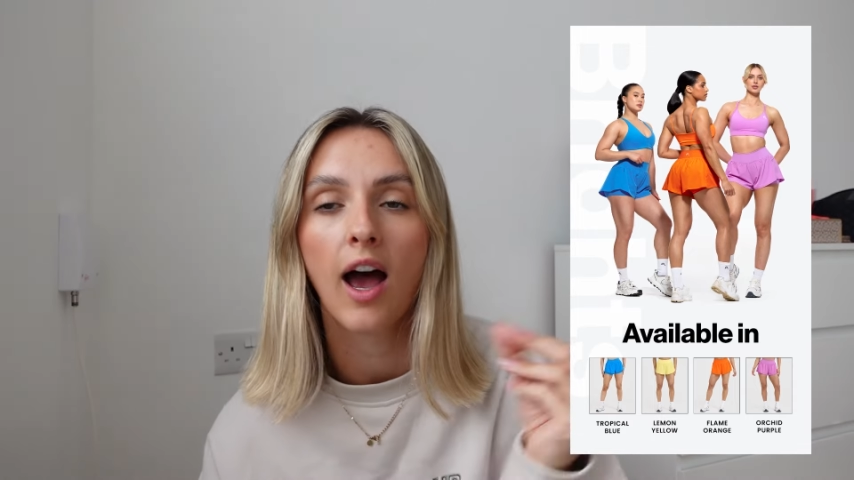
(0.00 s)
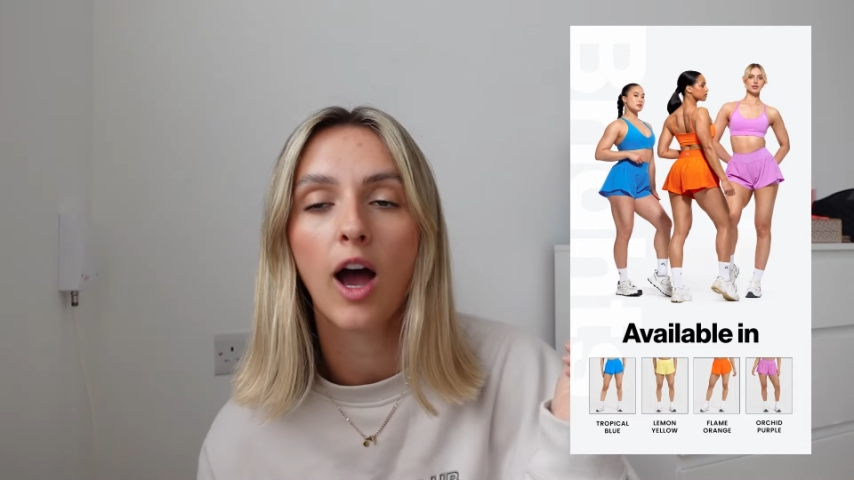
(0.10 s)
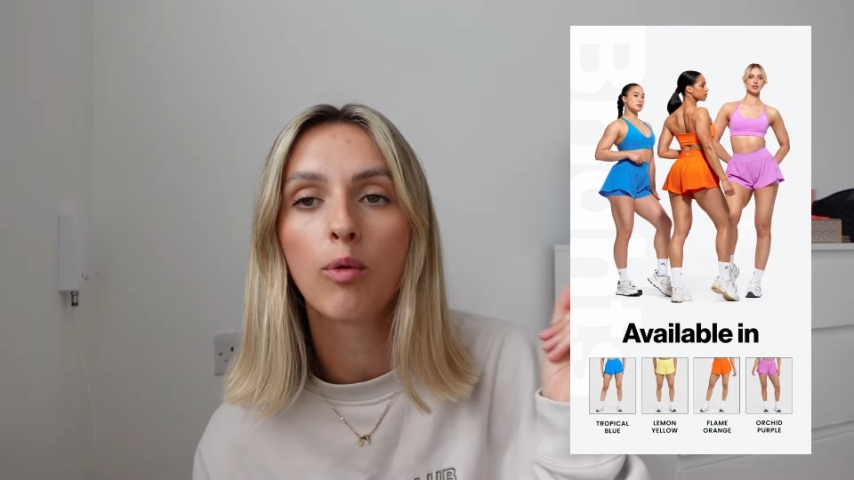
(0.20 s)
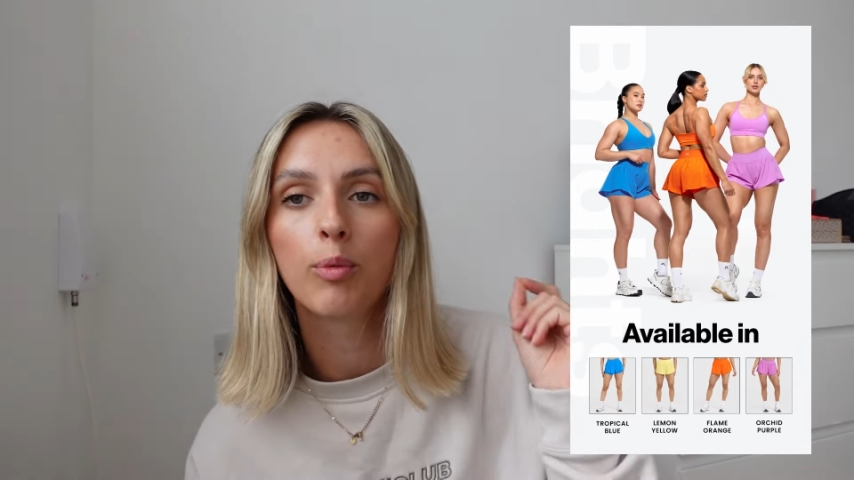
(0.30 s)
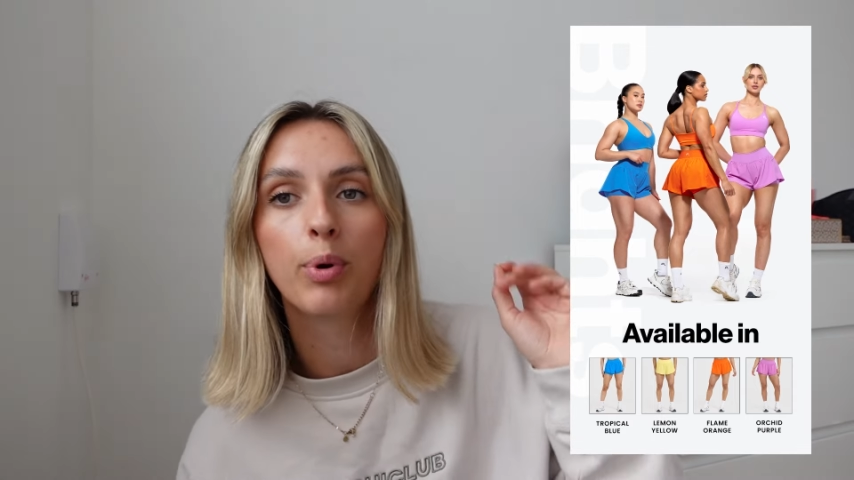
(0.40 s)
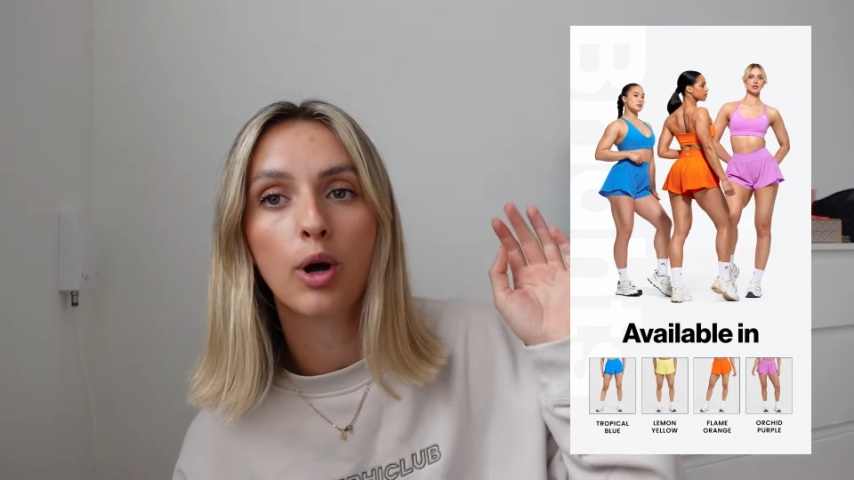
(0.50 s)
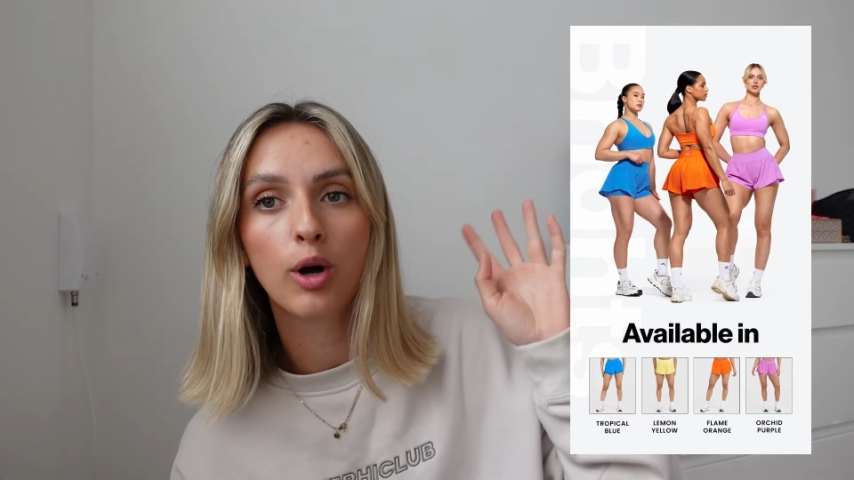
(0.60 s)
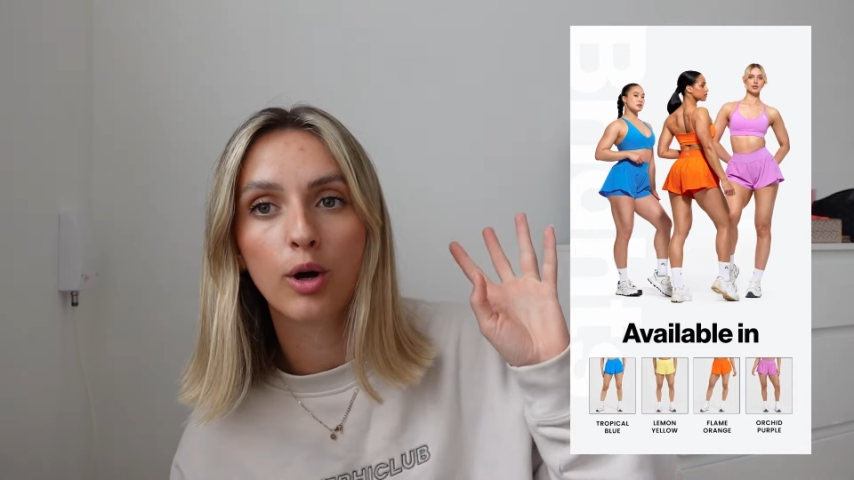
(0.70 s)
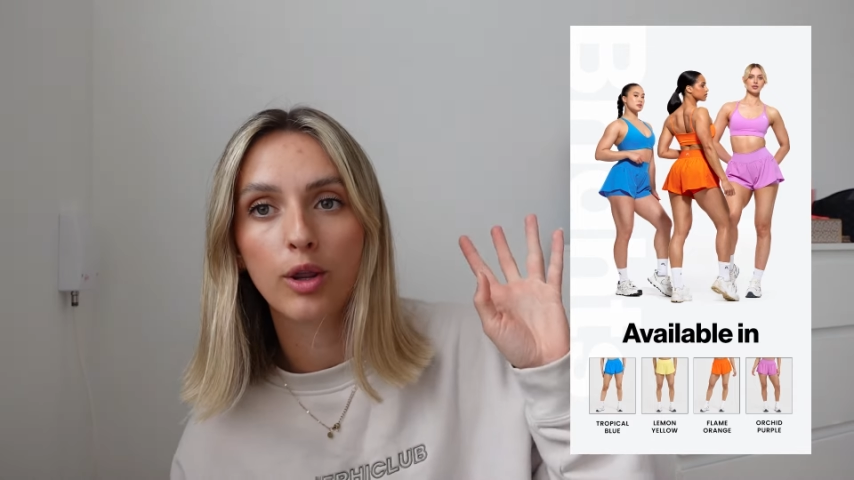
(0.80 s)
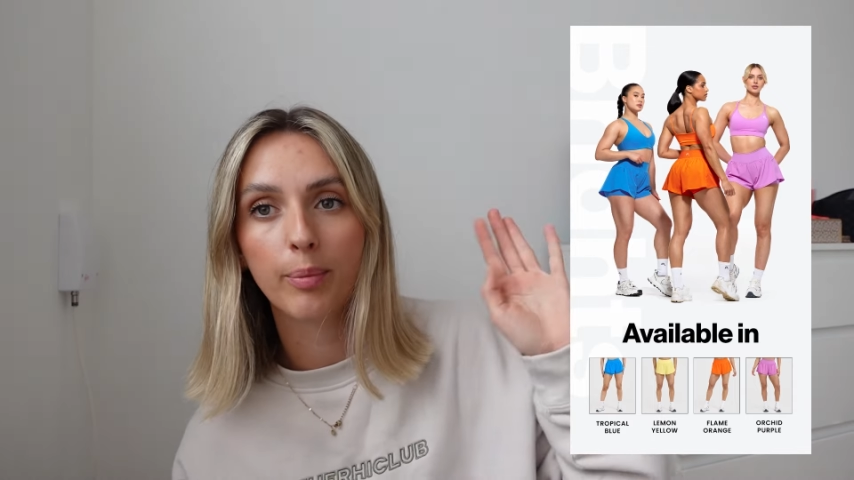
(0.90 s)
I will
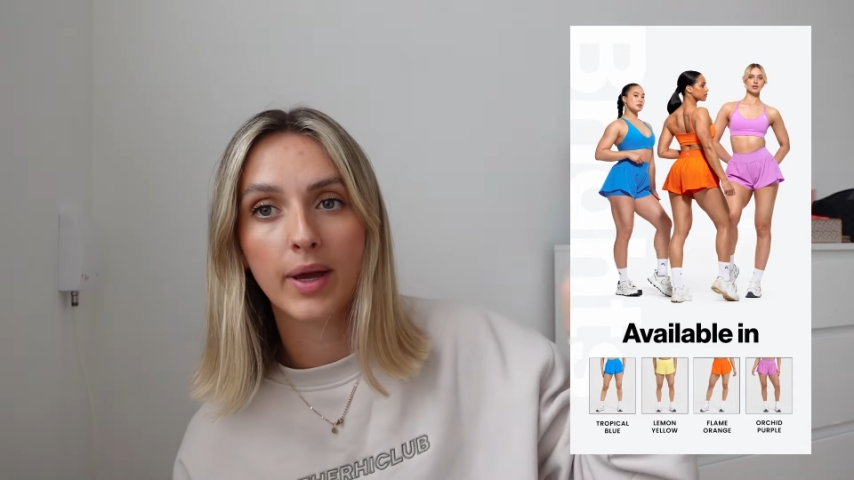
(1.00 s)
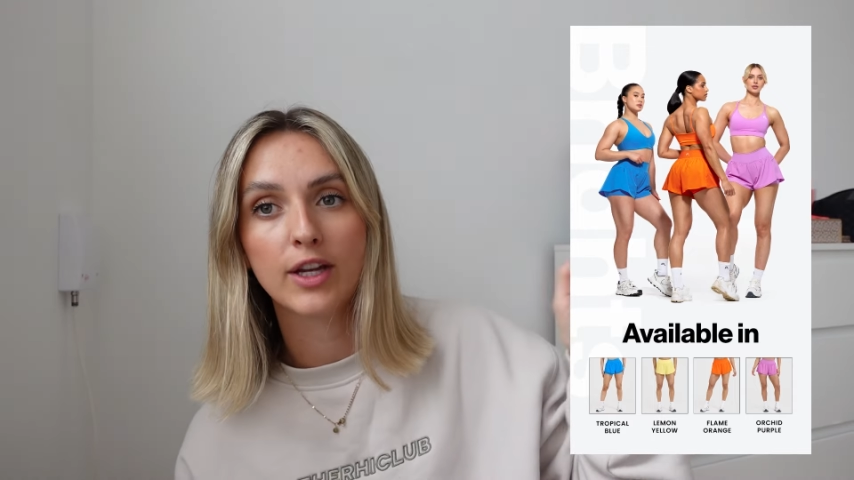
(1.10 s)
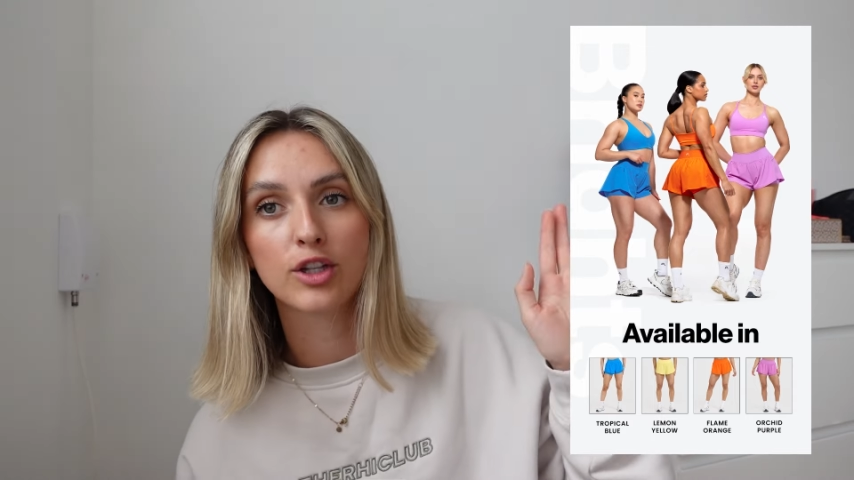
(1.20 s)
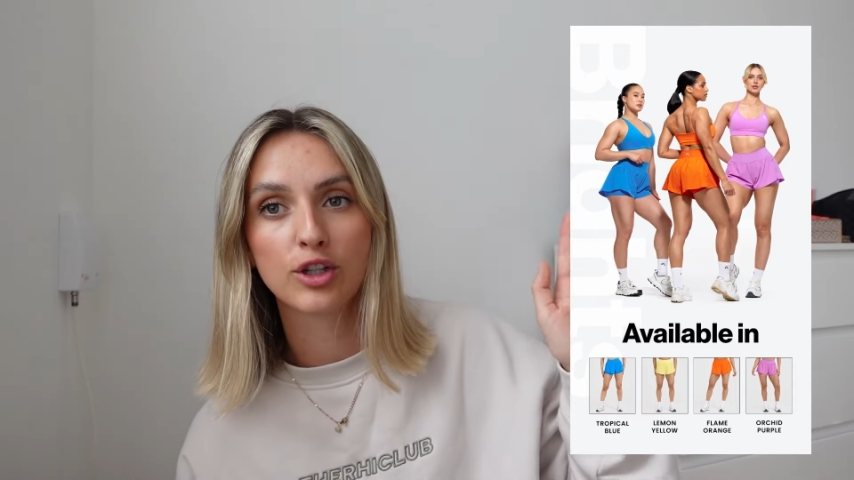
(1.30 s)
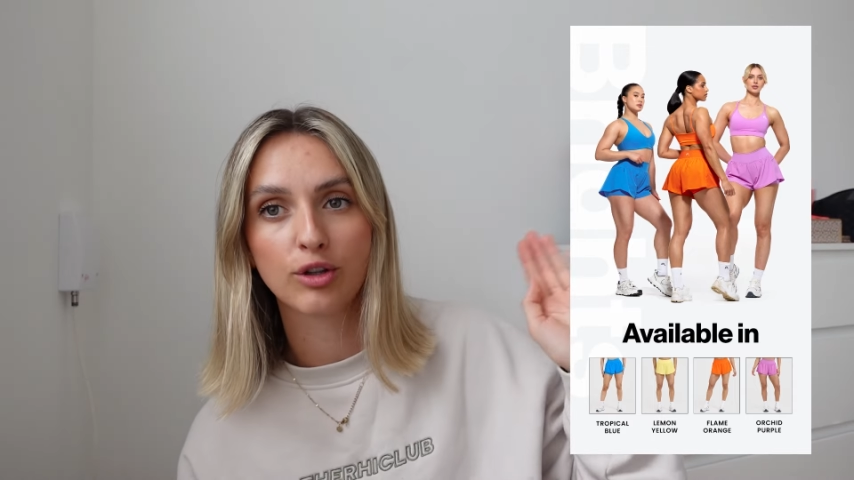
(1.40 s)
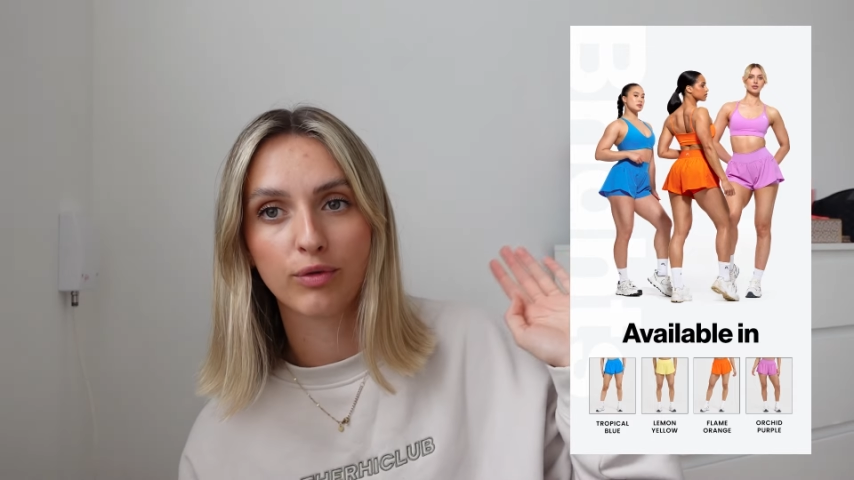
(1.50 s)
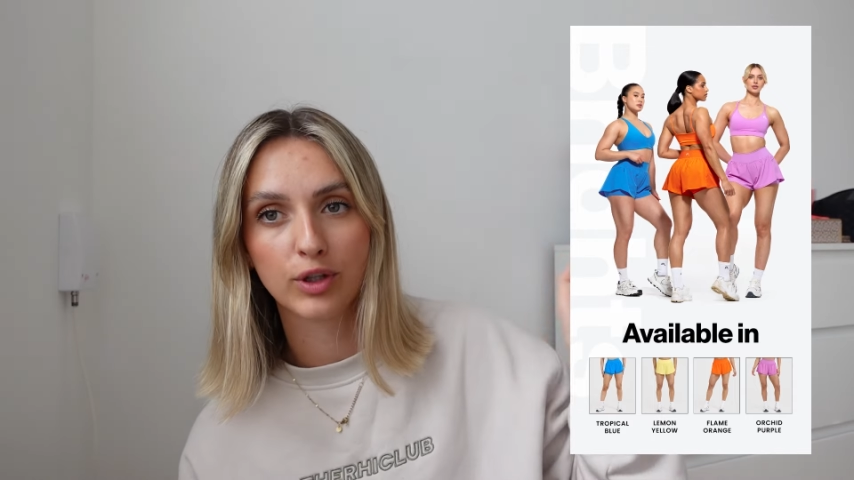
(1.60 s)
put the pictures of